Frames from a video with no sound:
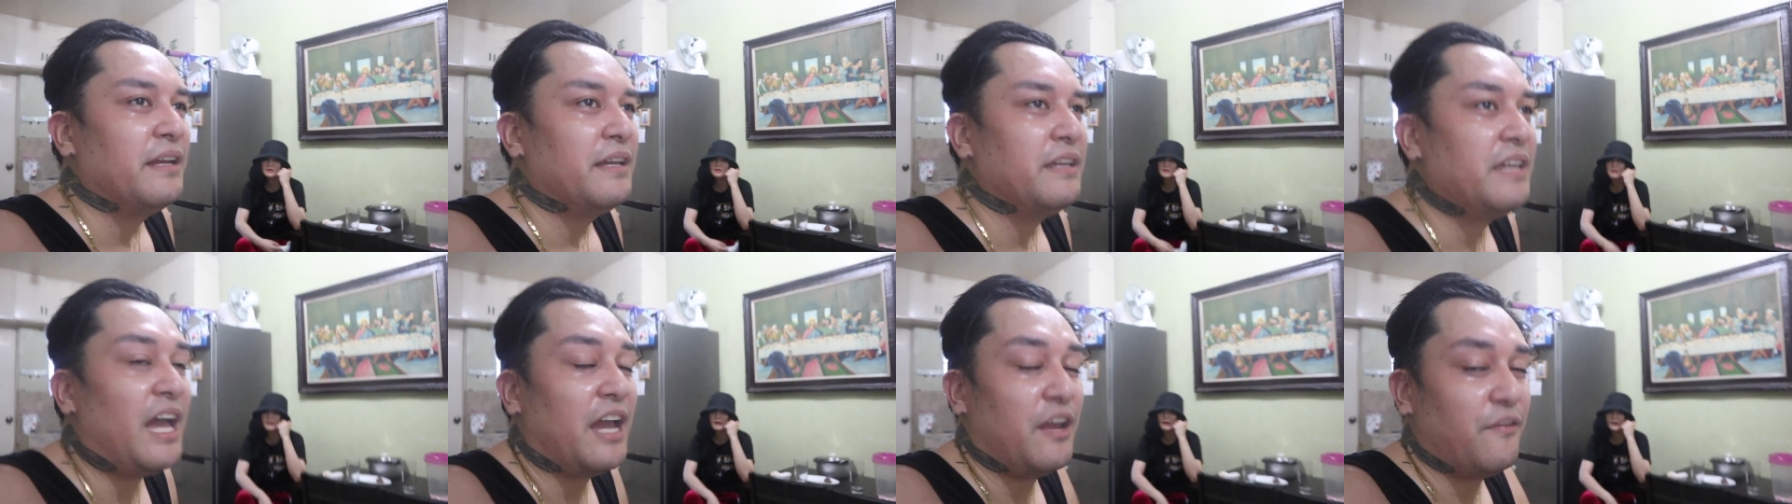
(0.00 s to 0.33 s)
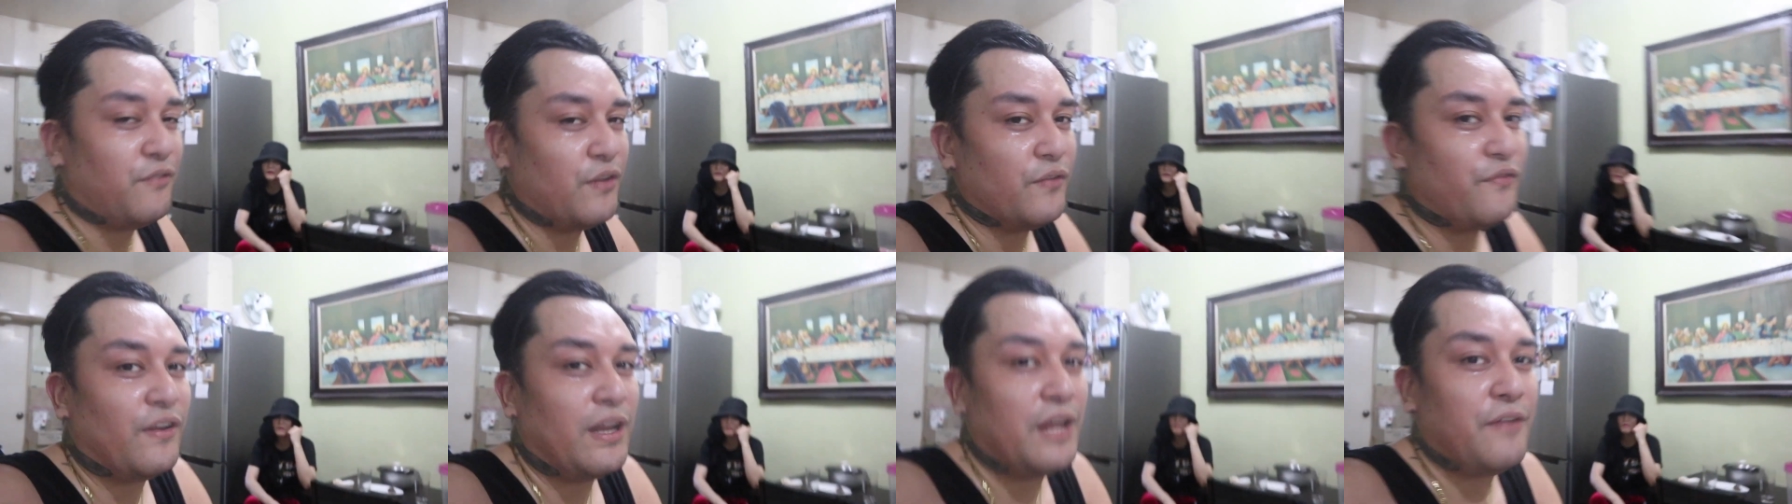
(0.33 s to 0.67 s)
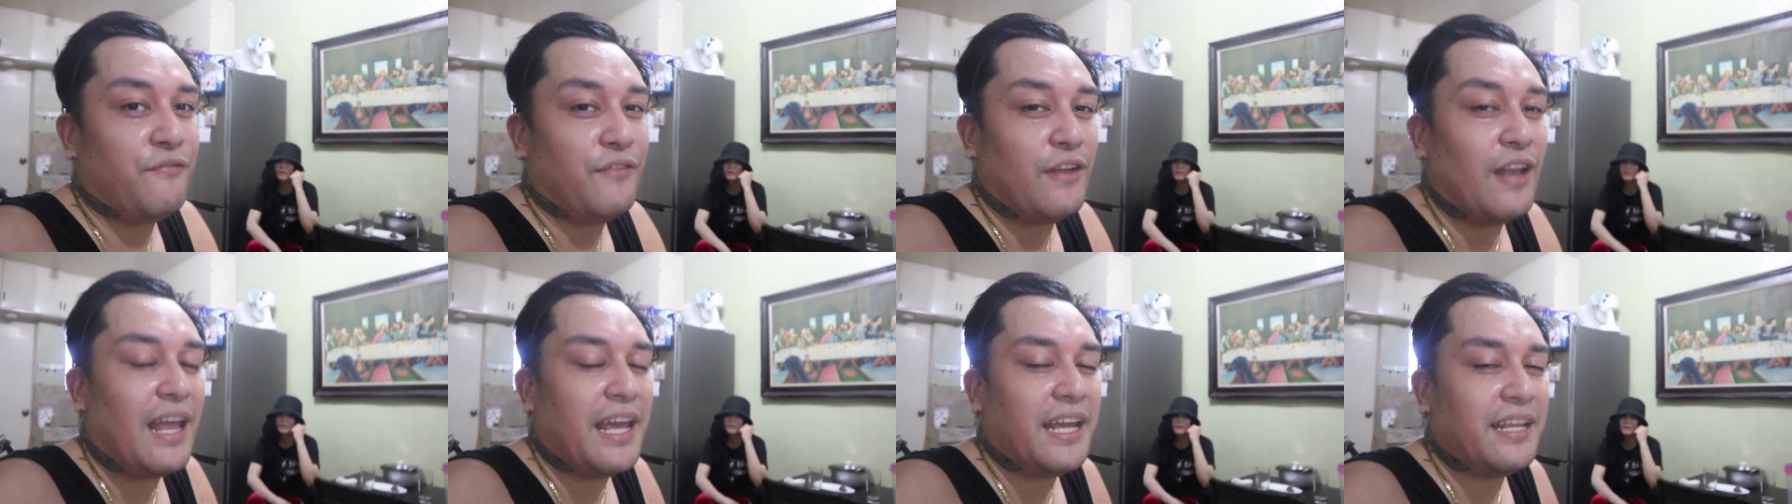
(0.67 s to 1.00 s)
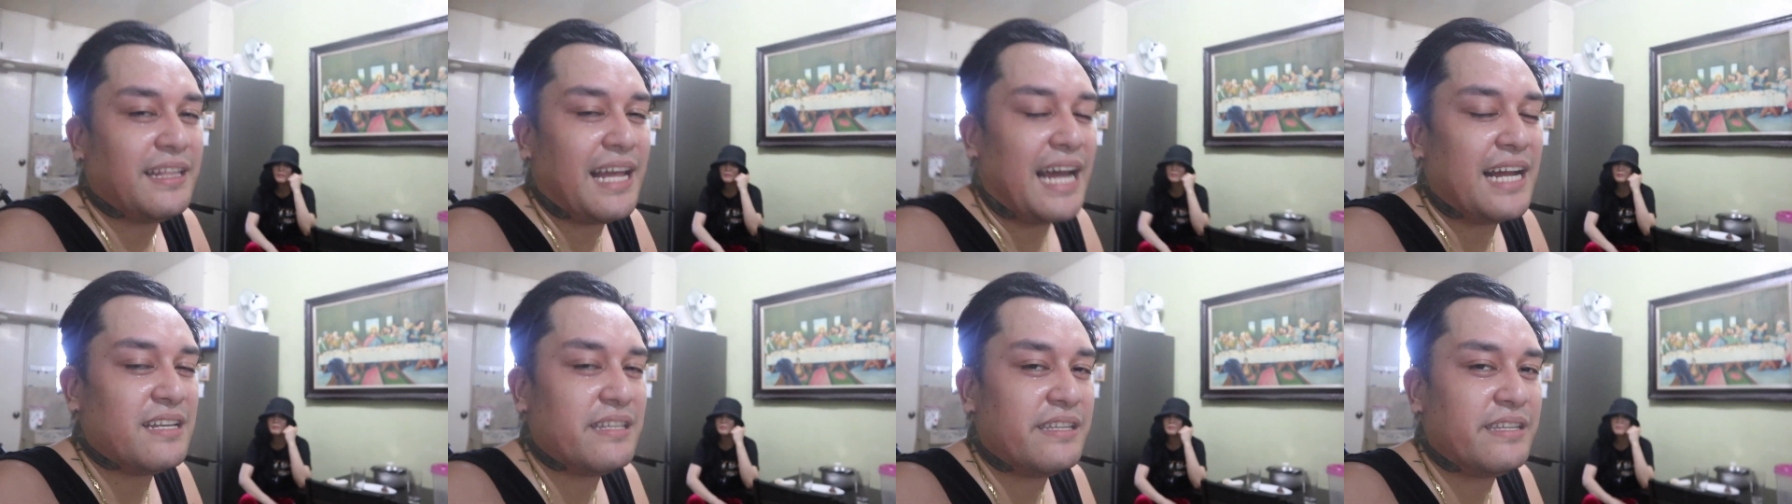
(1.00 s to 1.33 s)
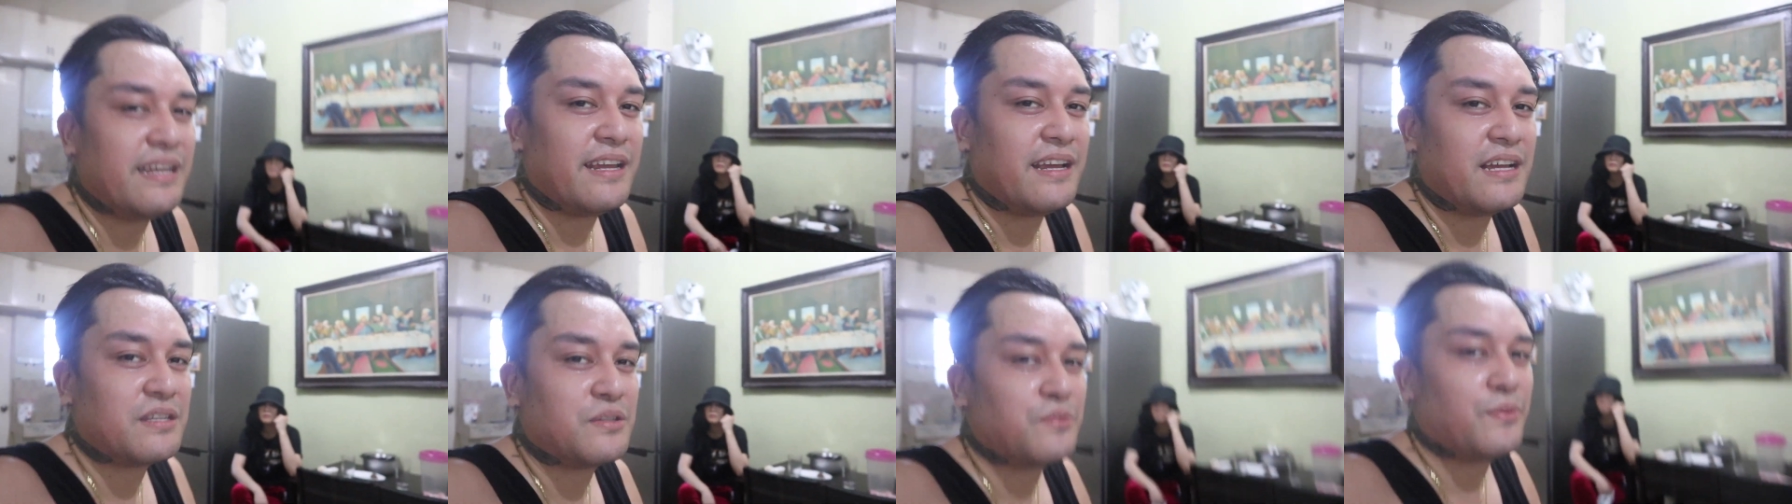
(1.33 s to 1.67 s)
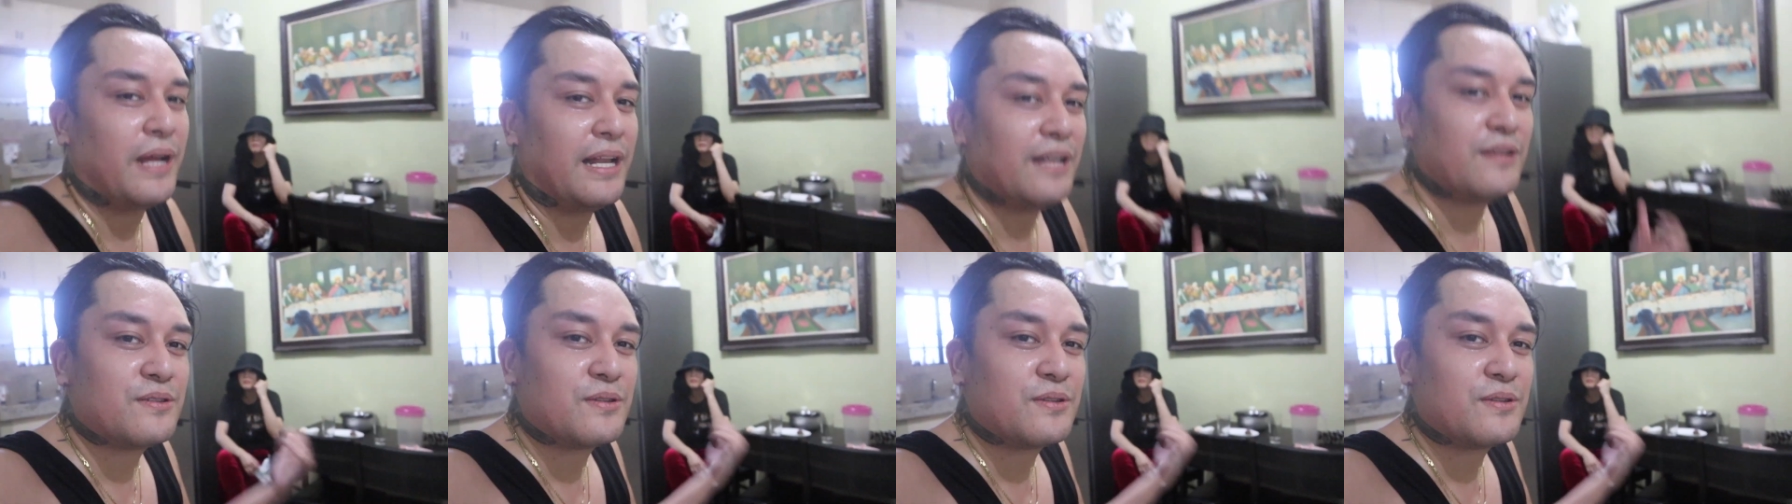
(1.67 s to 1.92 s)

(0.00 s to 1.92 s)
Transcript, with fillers: yeah, if you like dancing as well.